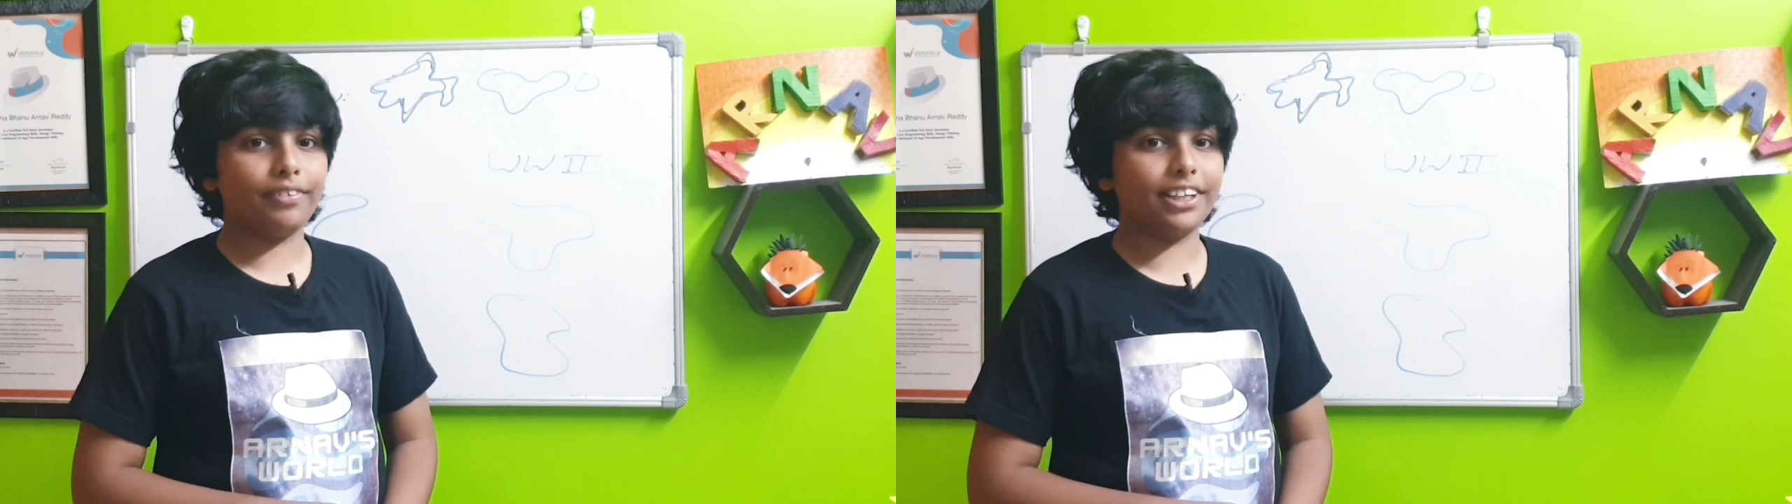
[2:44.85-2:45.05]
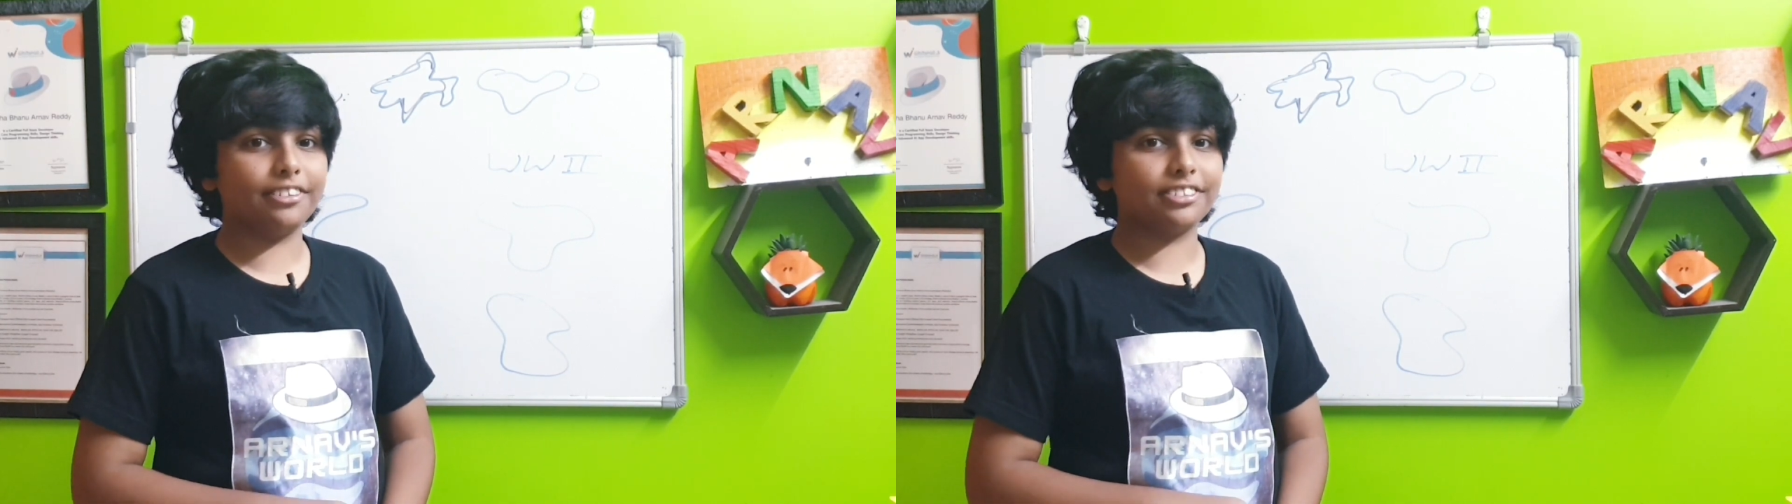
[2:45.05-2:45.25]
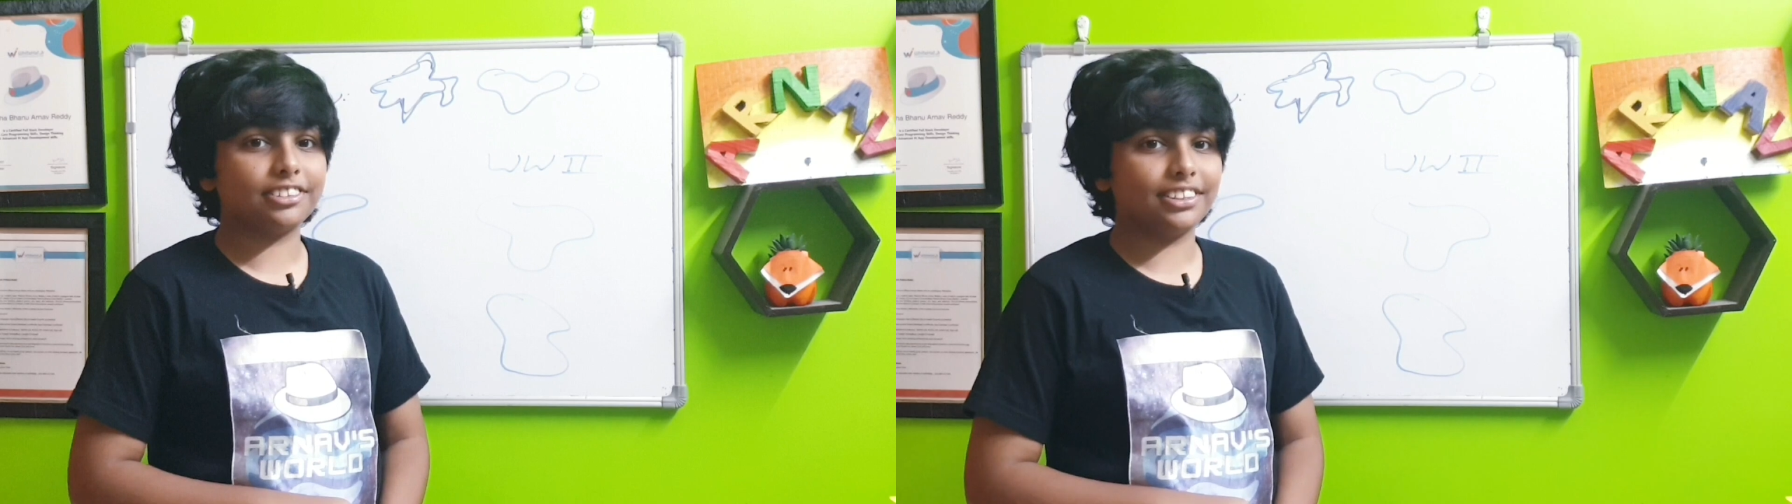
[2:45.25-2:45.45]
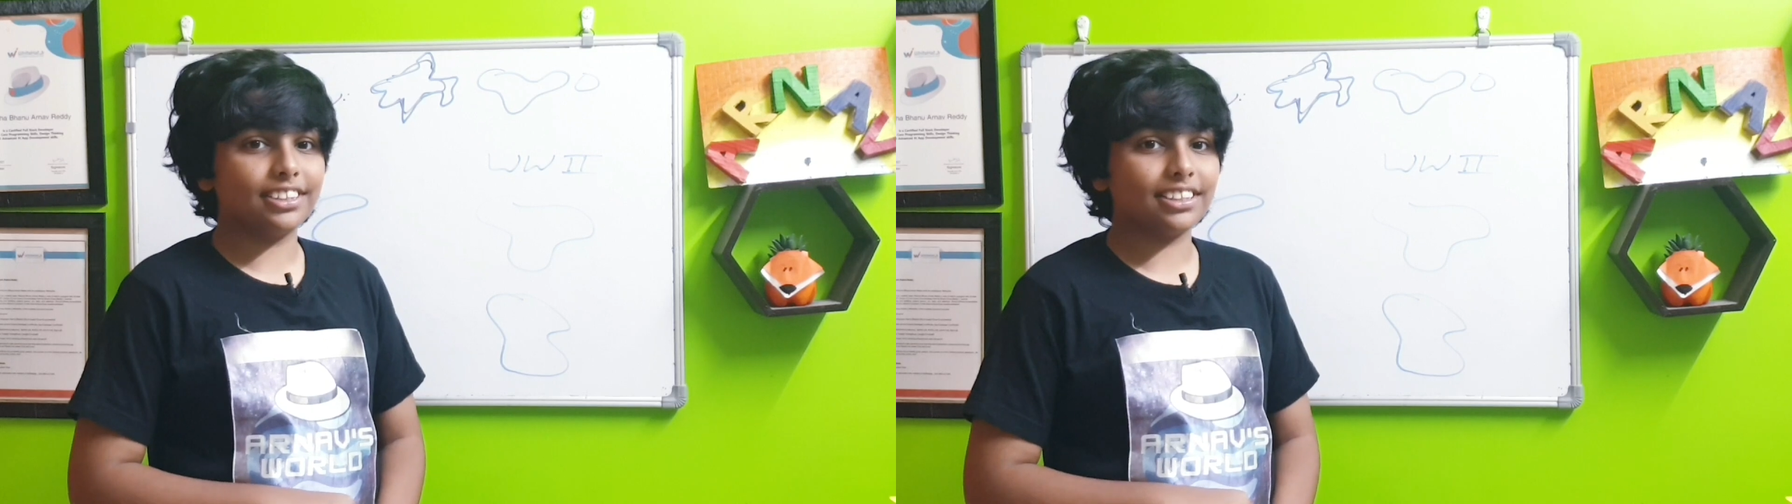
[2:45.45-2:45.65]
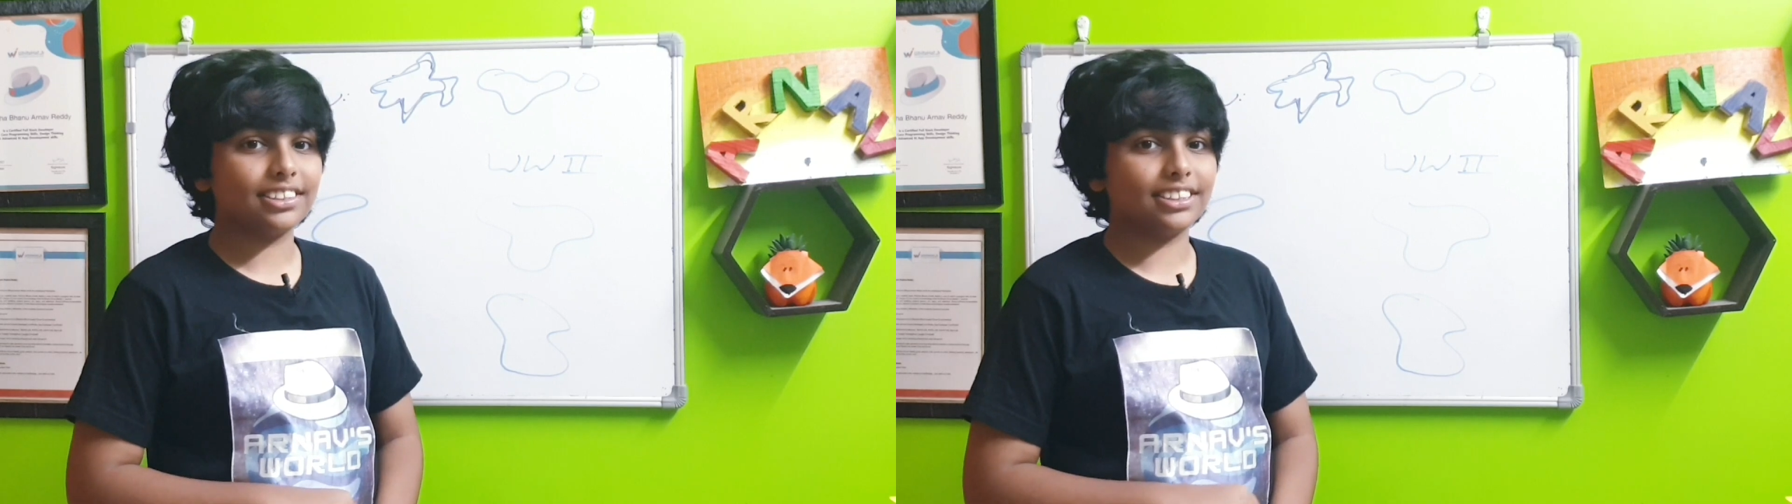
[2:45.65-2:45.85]
videos to
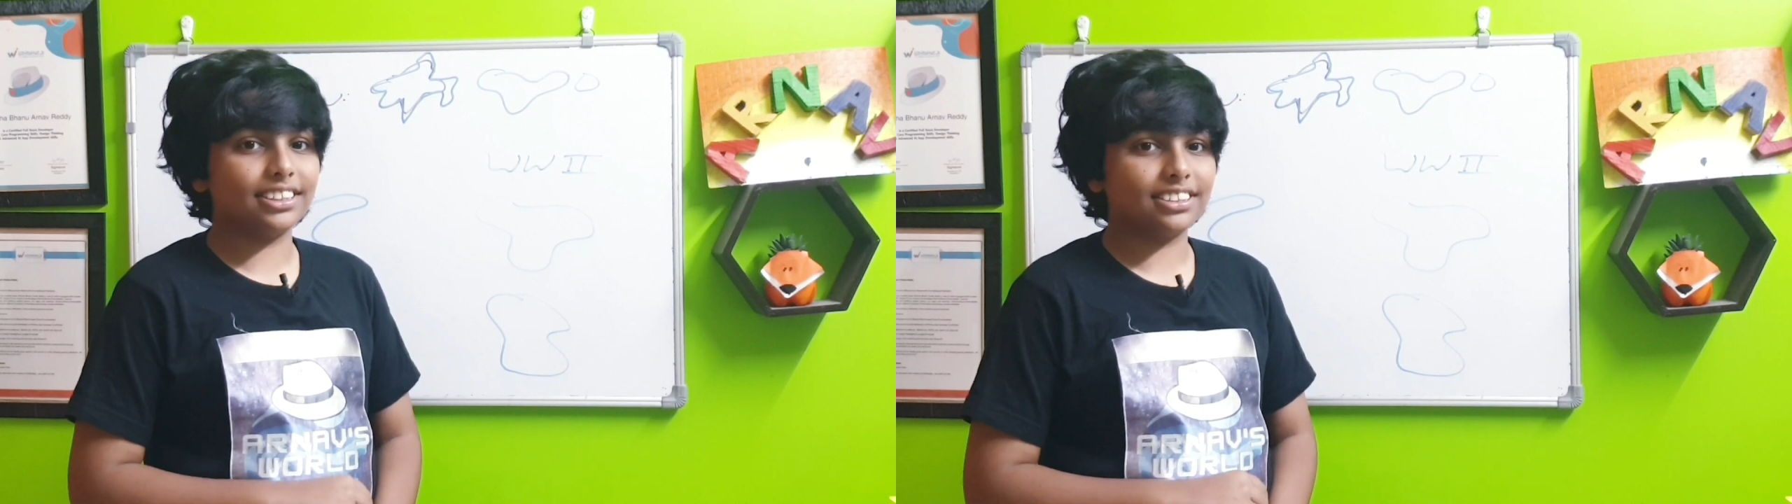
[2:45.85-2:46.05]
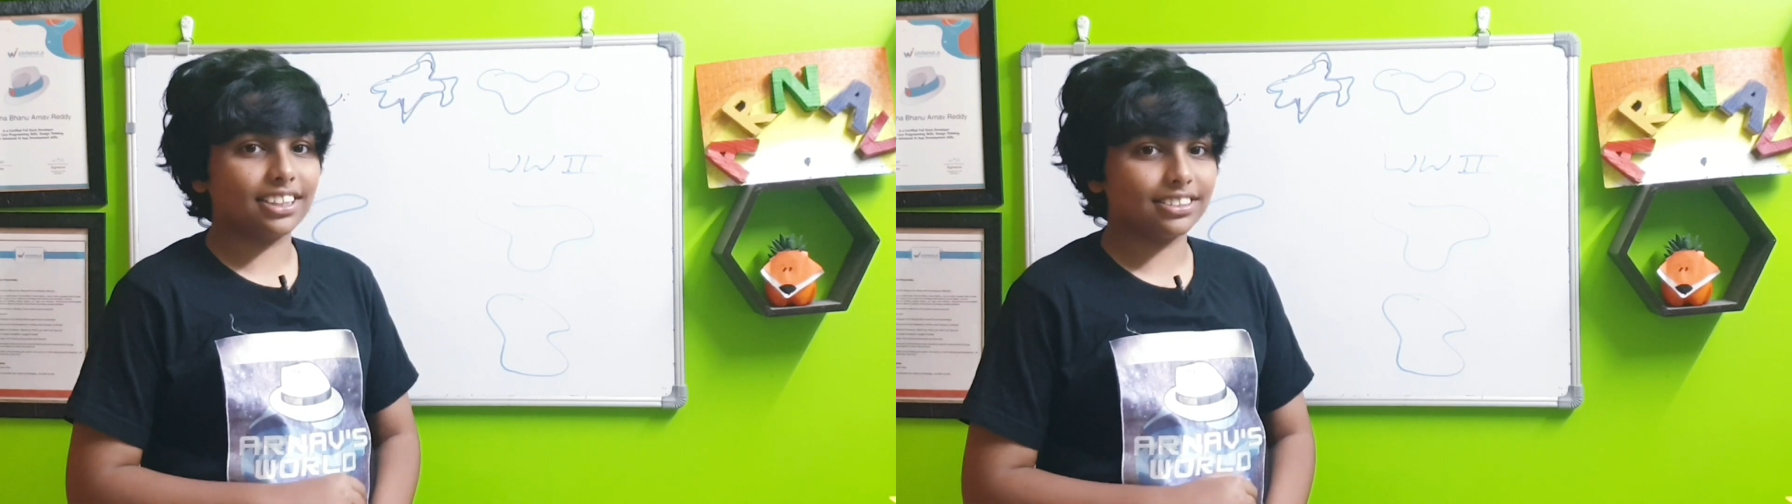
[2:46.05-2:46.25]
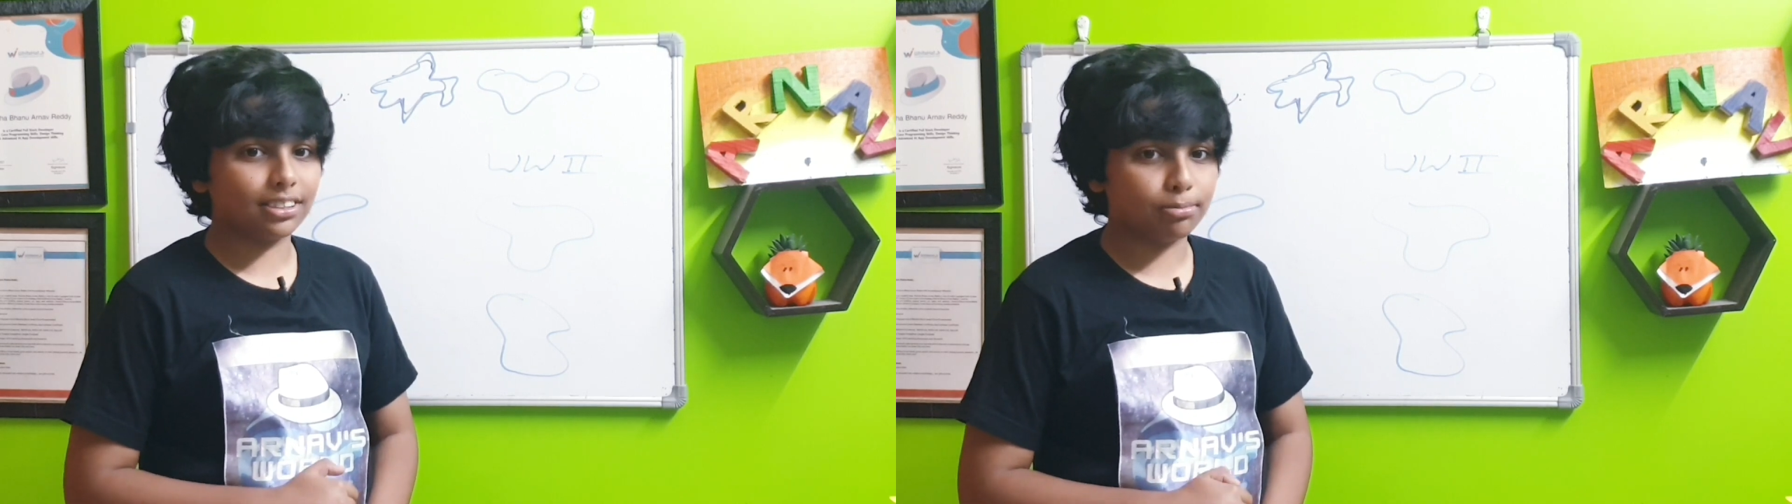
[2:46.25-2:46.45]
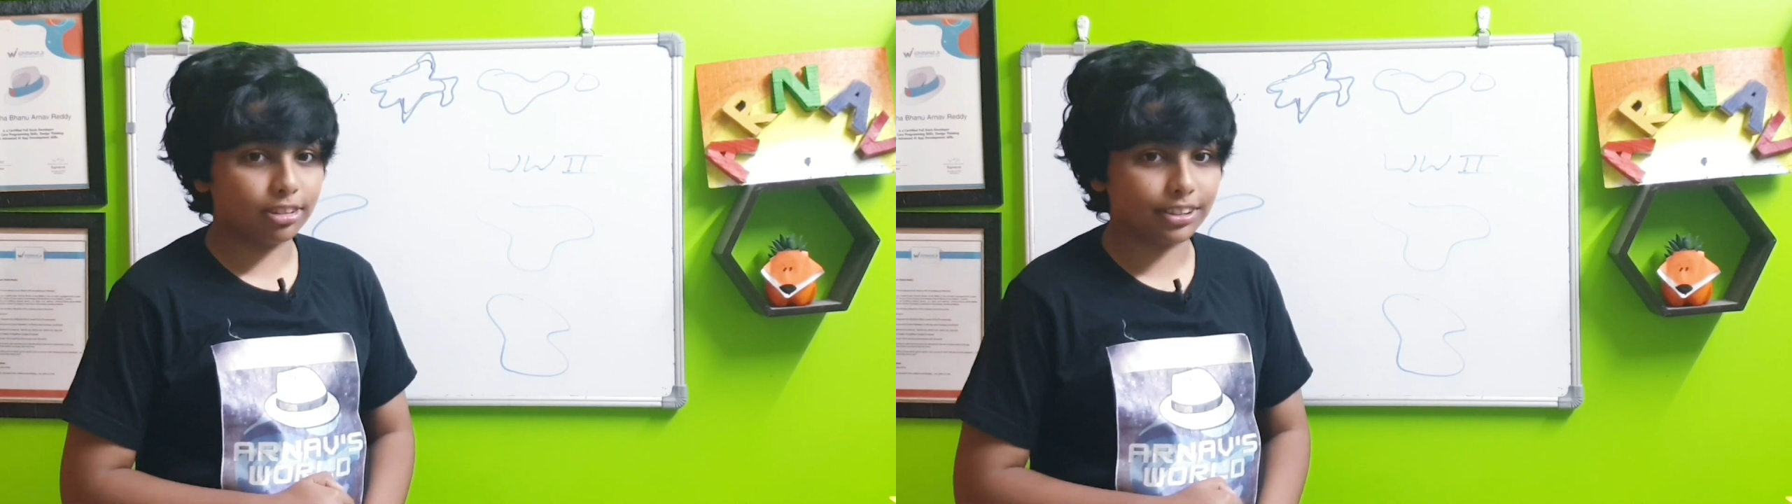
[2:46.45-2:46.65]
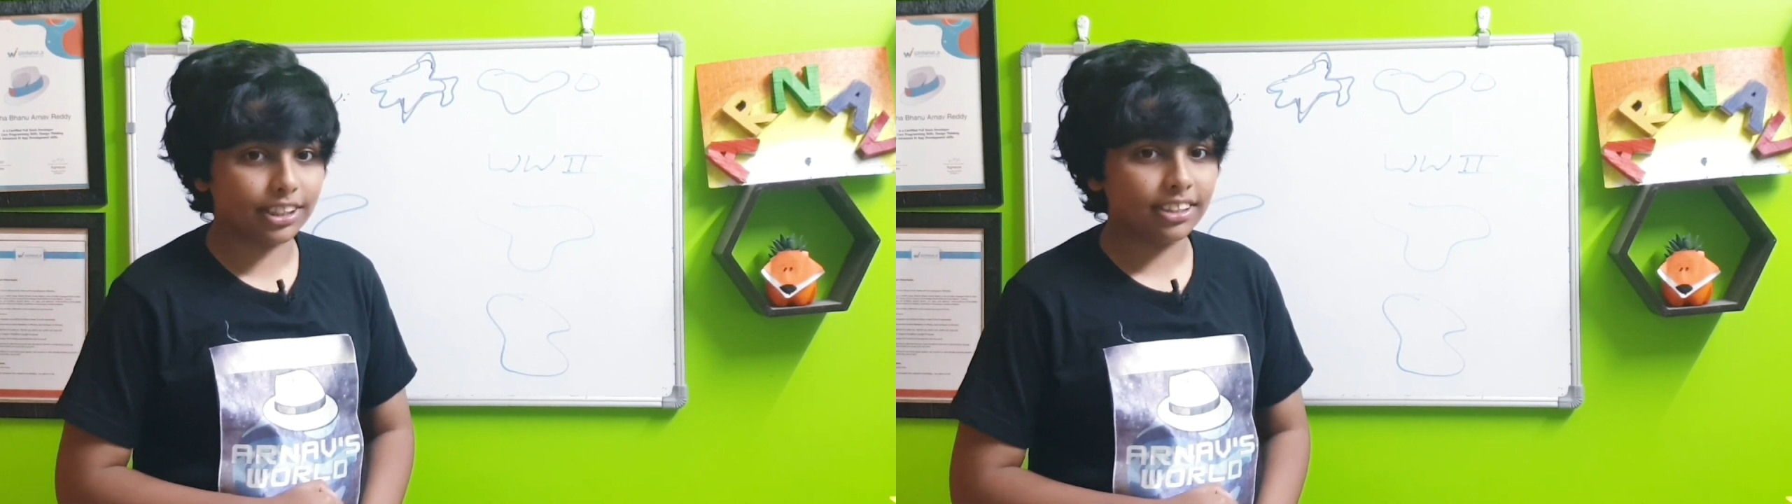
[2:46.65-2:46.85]
just discuss about.